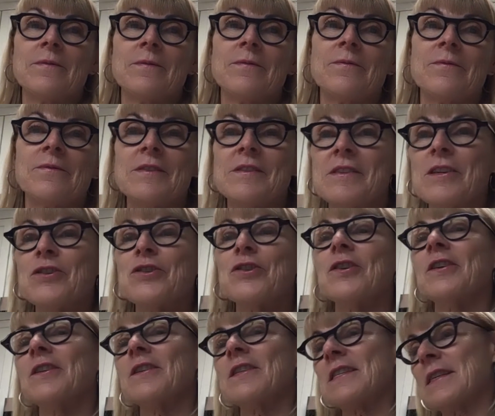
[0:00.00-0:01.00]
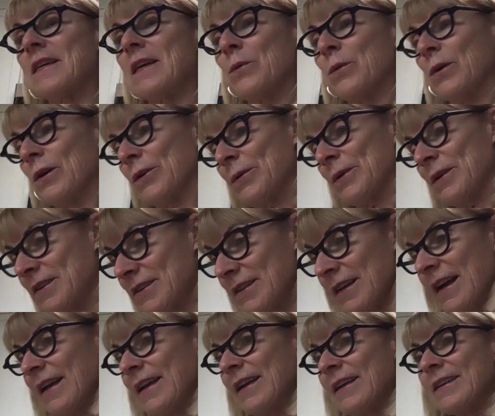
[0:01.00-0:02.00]
physicians, I work with
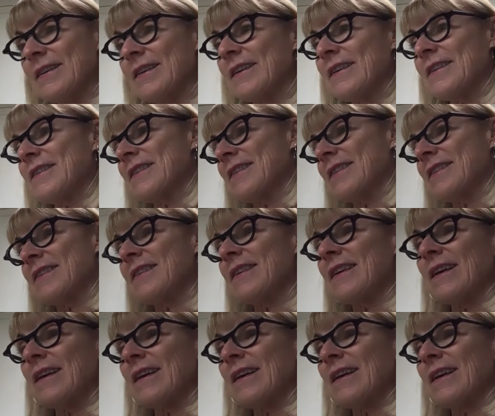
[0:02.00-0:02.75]
scientists,